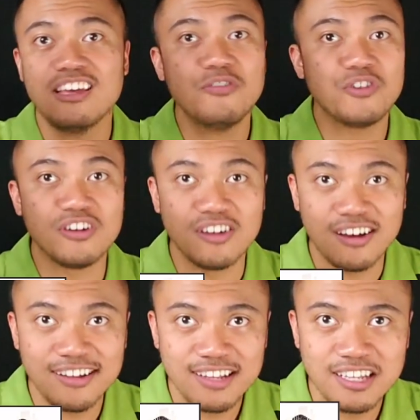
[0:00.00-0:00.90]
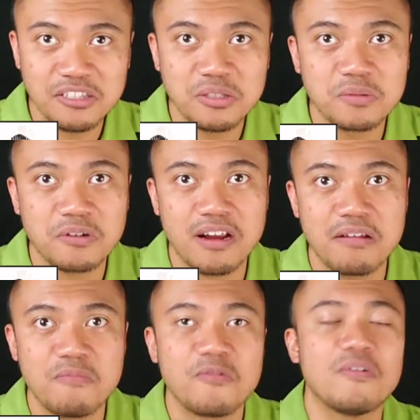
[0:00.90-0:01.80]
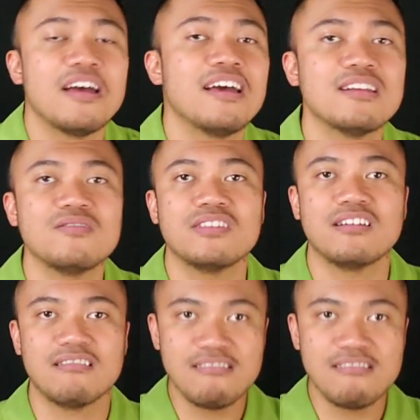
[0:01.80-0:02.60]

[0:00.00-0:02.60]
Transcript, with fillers: If you're not, hit subscribe right over there.